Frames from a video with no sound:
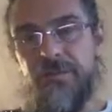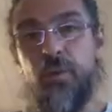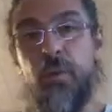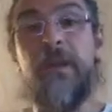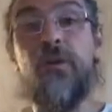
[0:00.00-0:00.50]

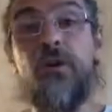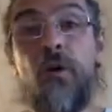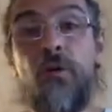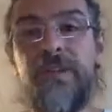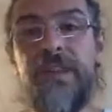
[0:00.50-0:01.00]
to
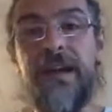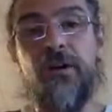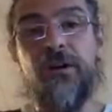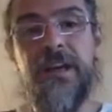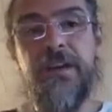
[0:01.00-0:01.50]
encode the
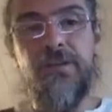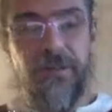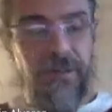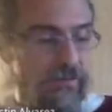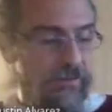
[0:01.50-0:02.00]
coherent
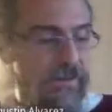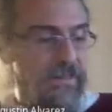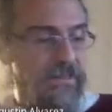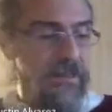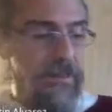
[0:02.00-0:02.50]
order of the
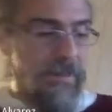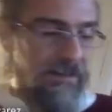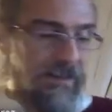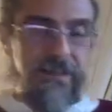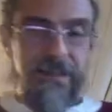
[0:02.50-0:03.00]
density
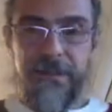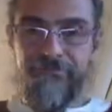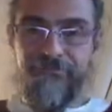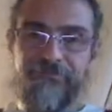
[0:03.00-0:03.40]
matrix.